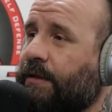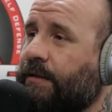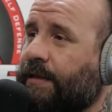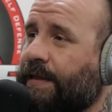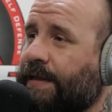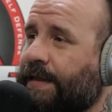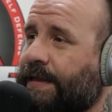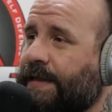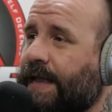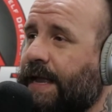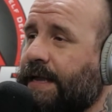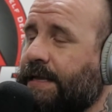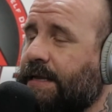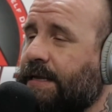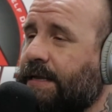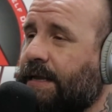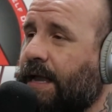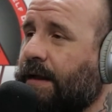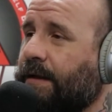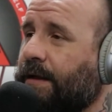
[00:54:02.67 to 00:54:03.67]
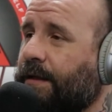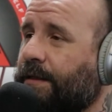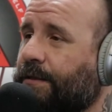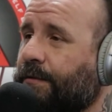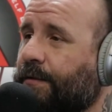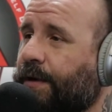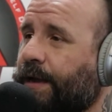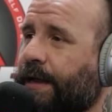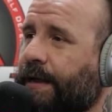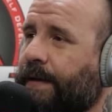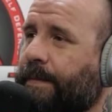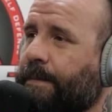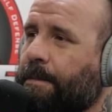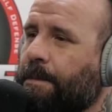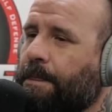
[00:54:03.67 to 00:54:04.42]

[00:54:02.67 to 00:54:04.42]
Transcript: since 1993.